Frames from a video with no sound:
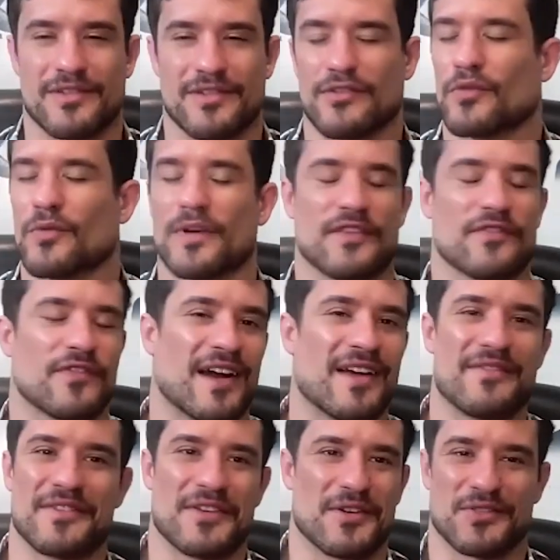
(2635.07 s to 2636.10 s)

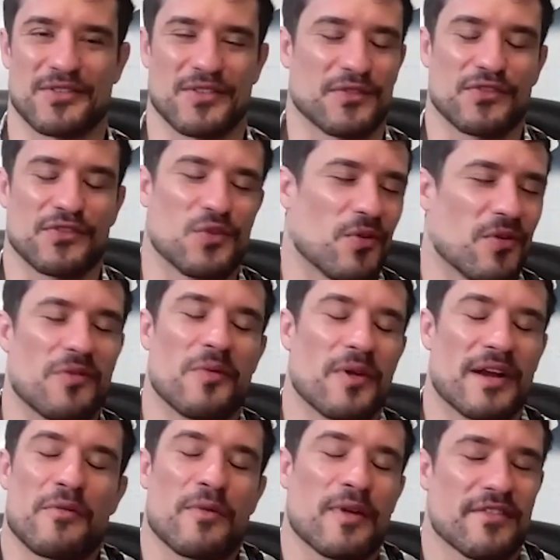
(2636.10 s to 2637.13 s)
25 years of school,
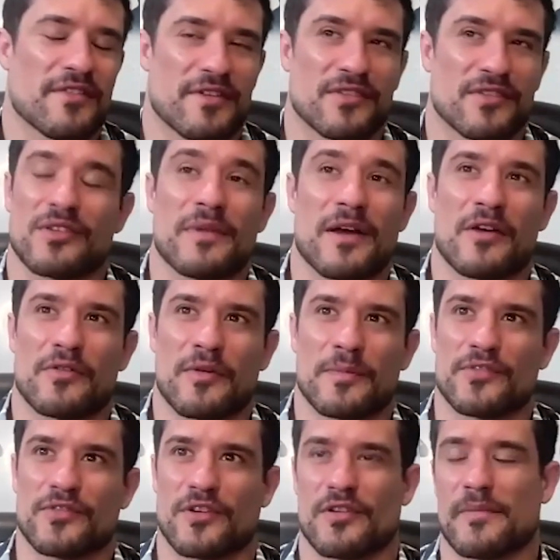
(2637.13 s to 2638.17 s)
whatever, some
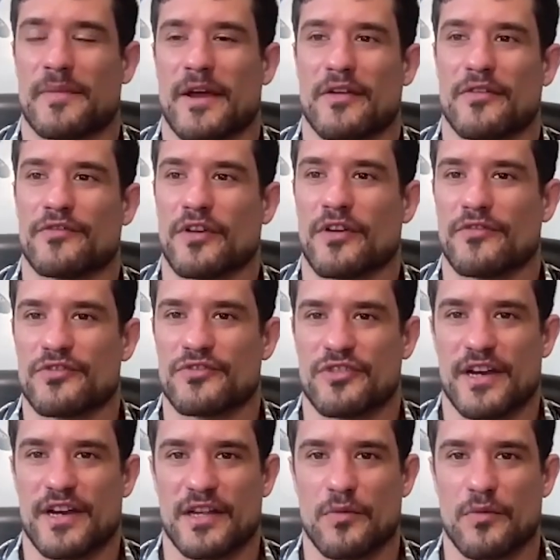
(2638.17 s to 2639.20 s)
absurd amount of
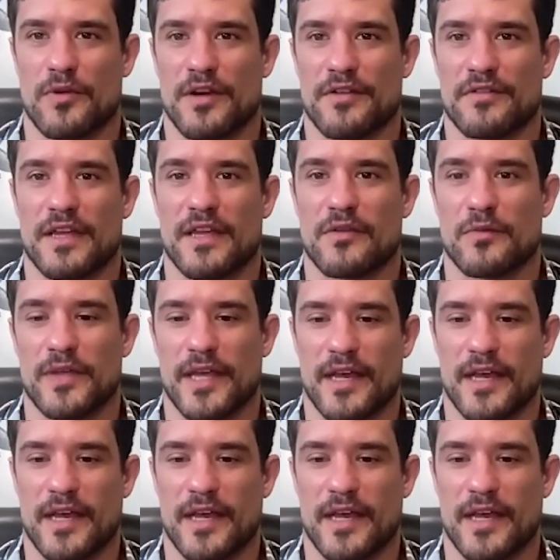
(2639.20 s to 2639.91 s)
training, whatever, and we